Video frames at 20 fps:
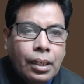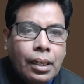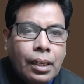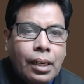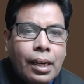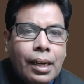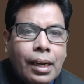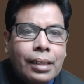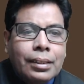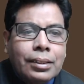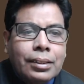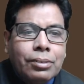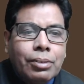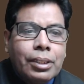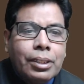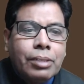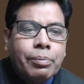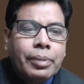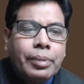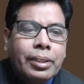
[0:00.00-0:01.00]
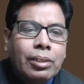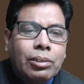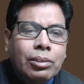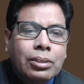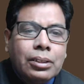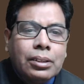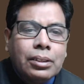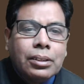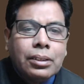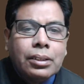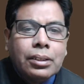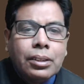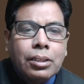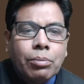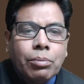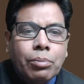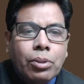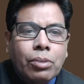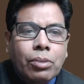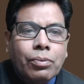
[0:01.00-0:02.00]
And this will depend on the
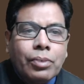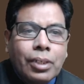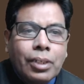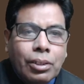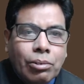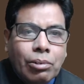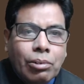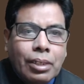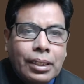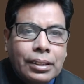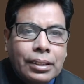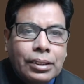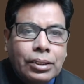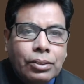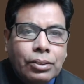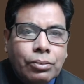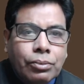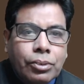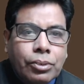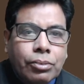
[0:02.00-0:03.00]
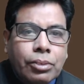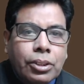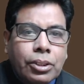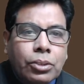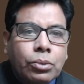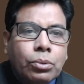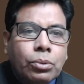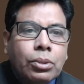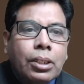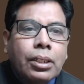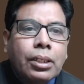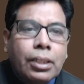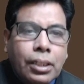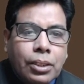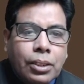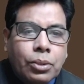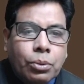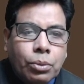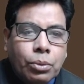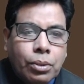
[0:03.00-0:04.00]
number of control lines we want to
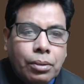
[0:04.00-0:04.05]
control.